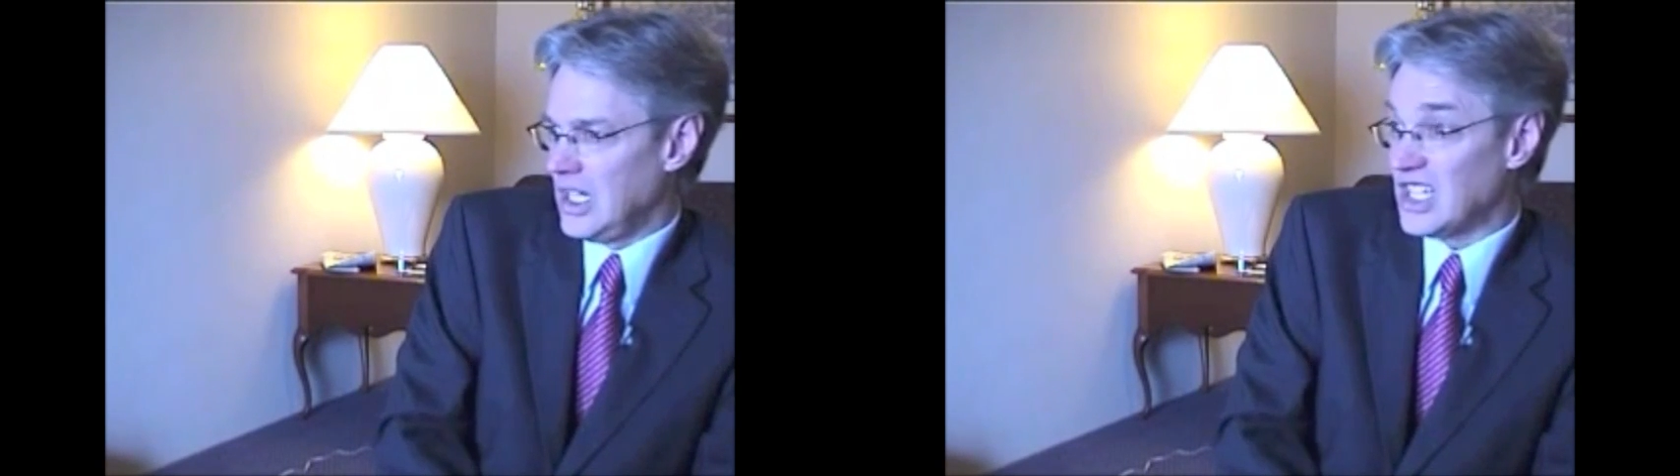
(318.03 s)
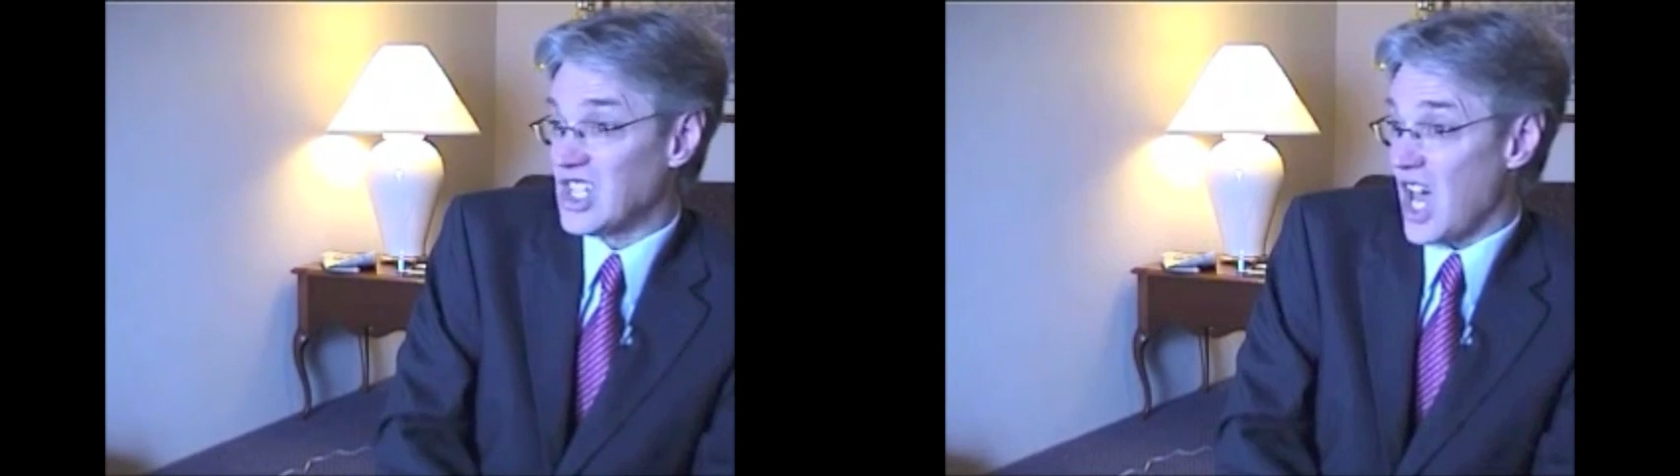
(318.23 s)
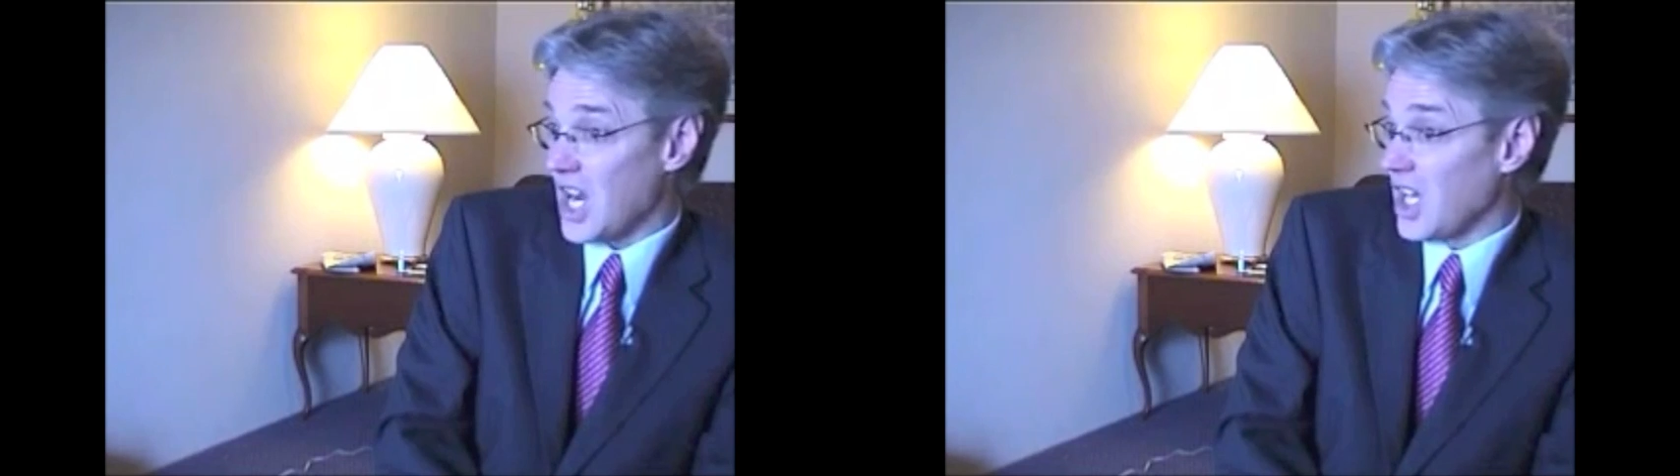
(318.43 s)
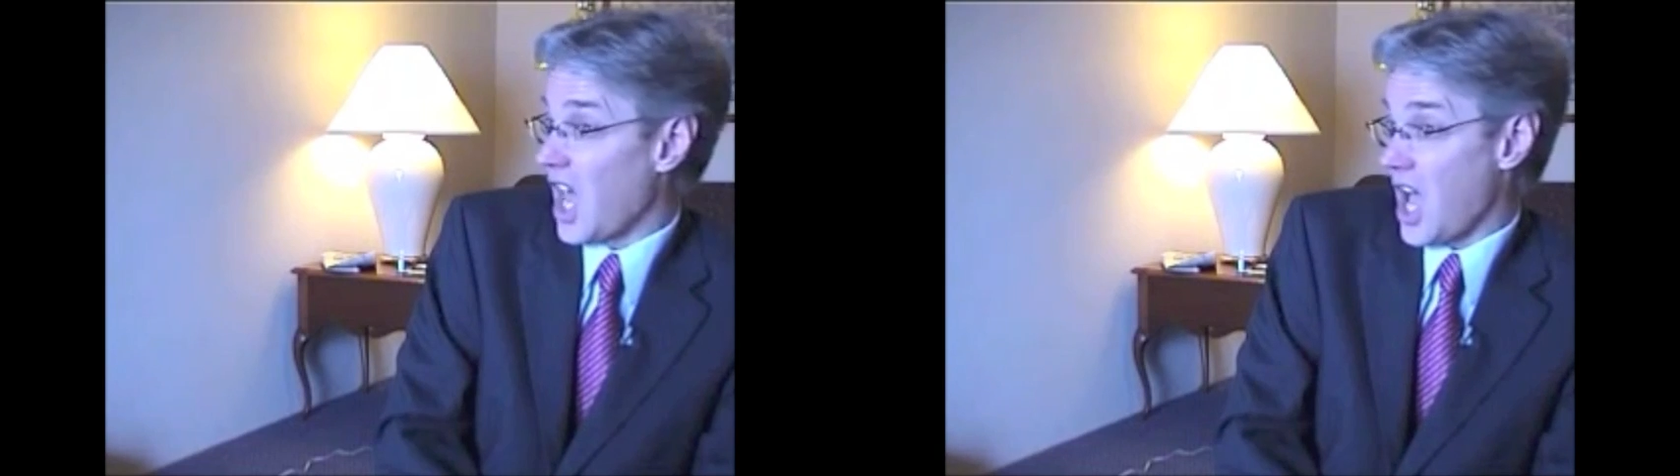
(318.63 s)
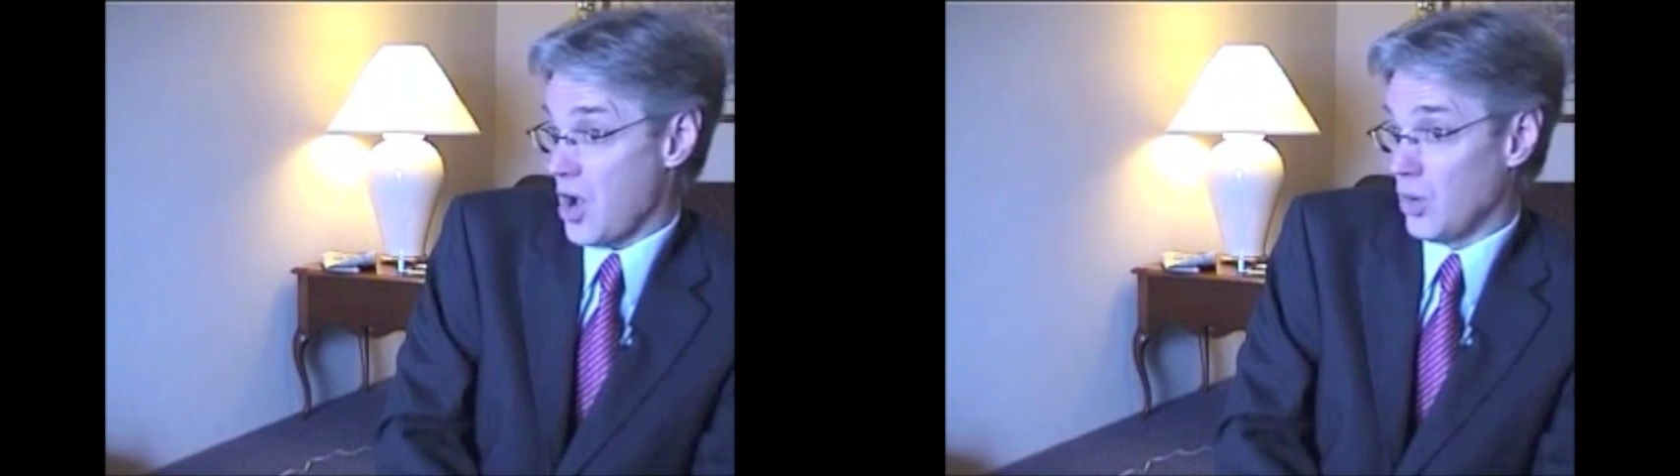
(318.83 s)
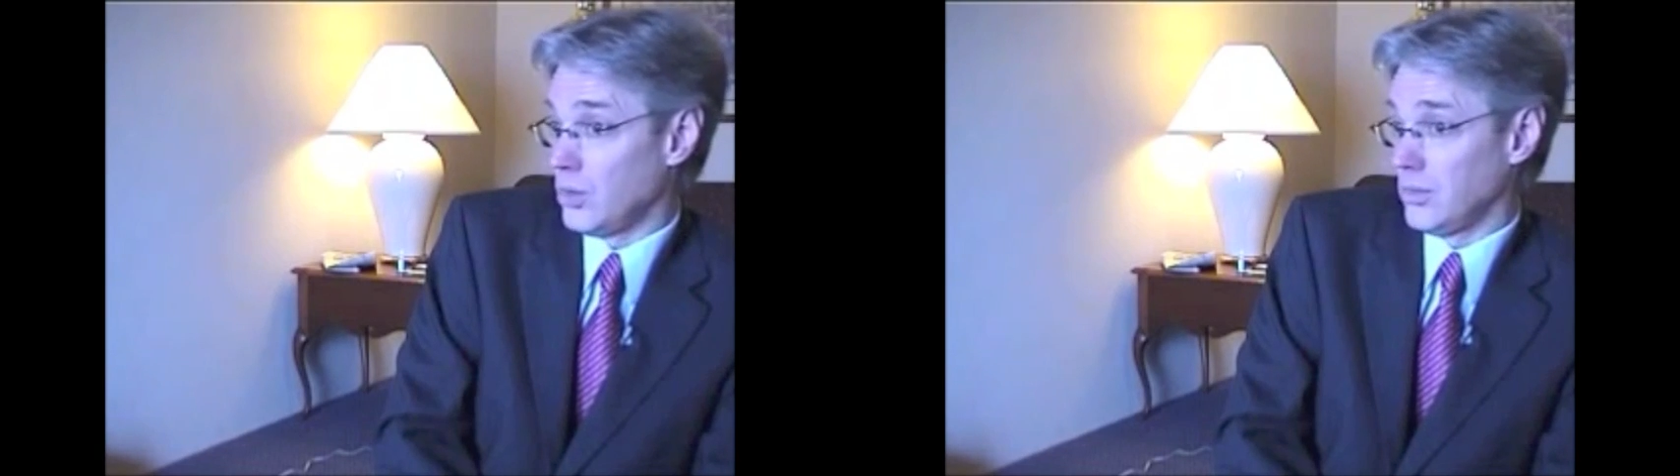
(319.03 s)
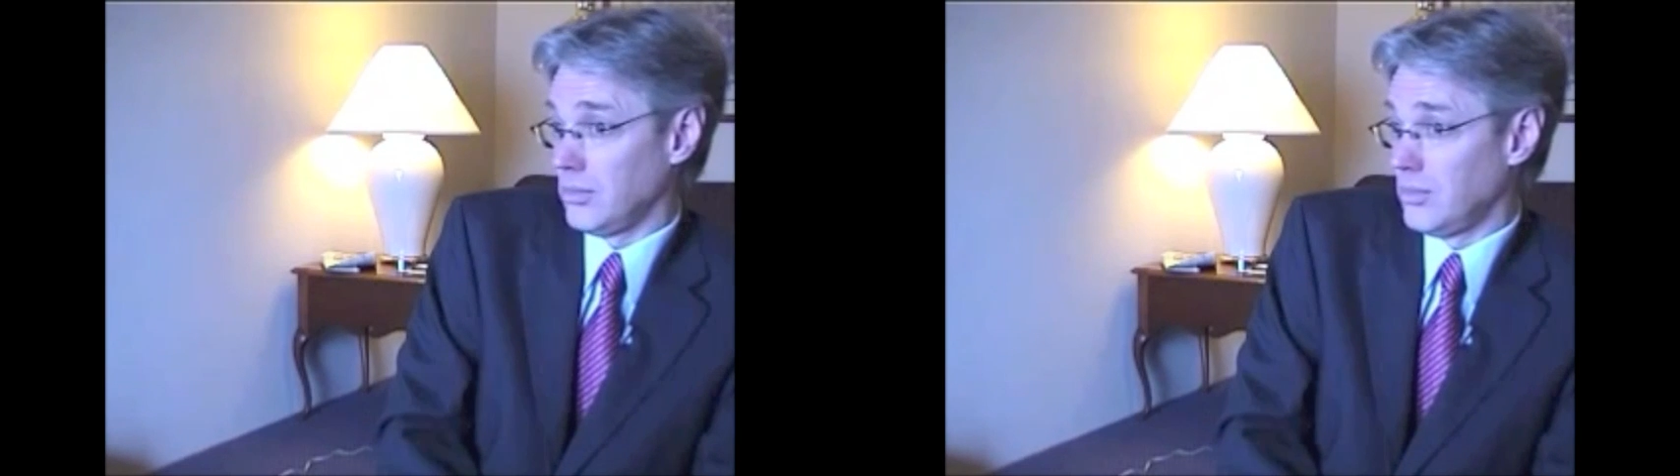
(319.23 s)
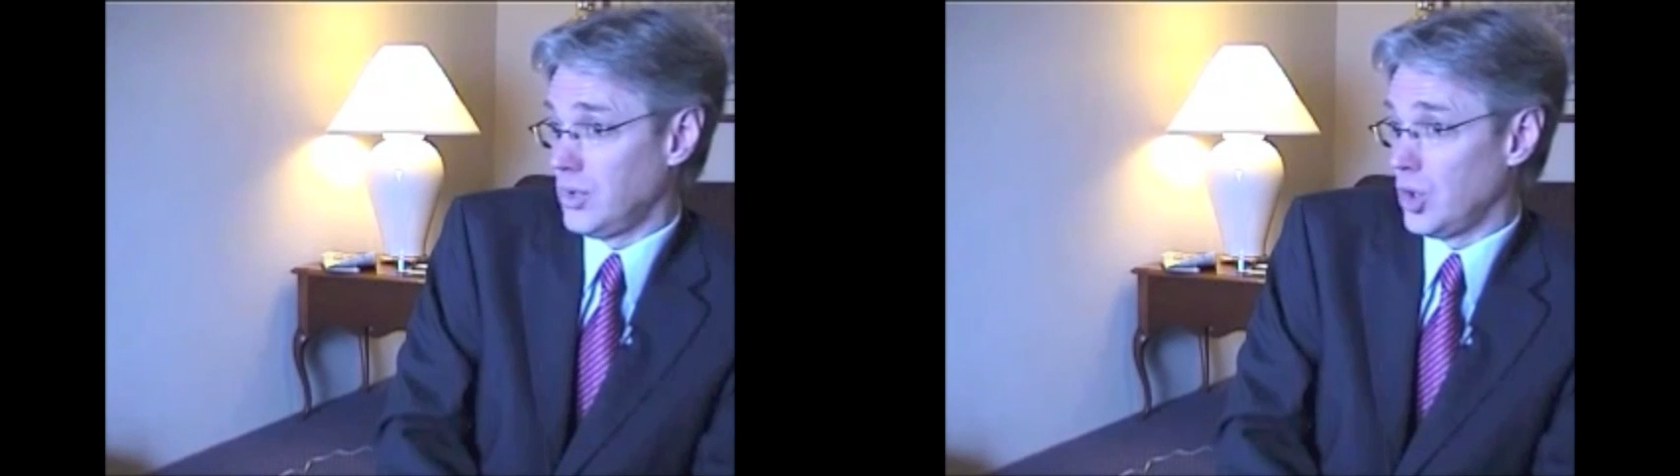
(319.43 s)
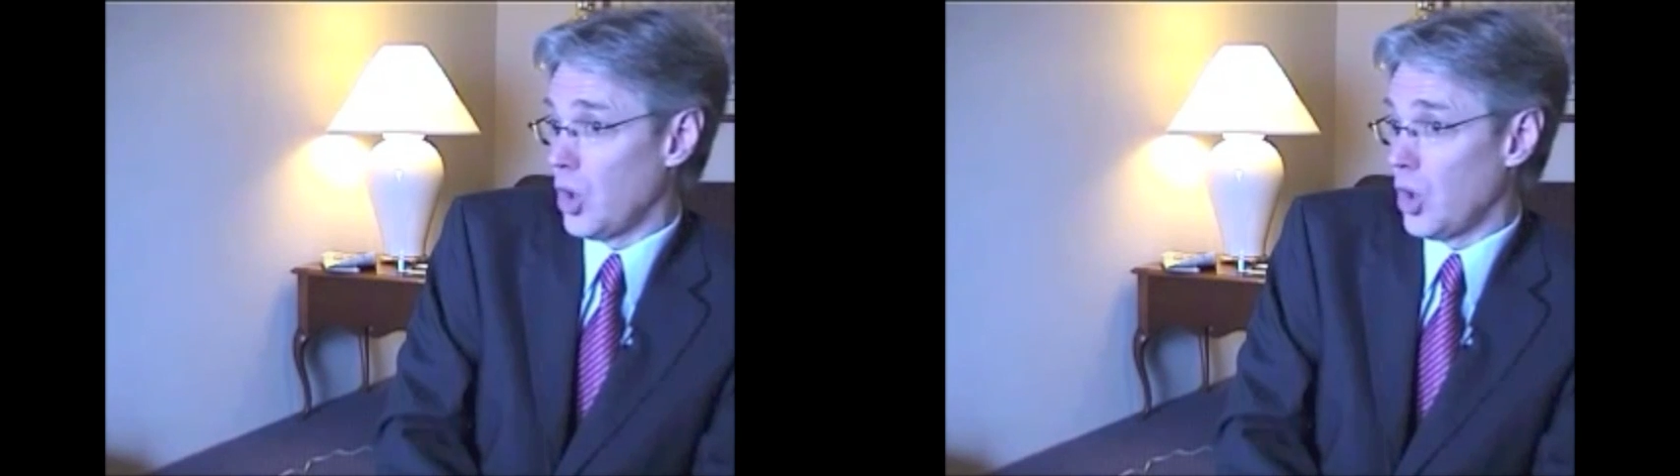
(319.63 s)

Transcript: is not allowed to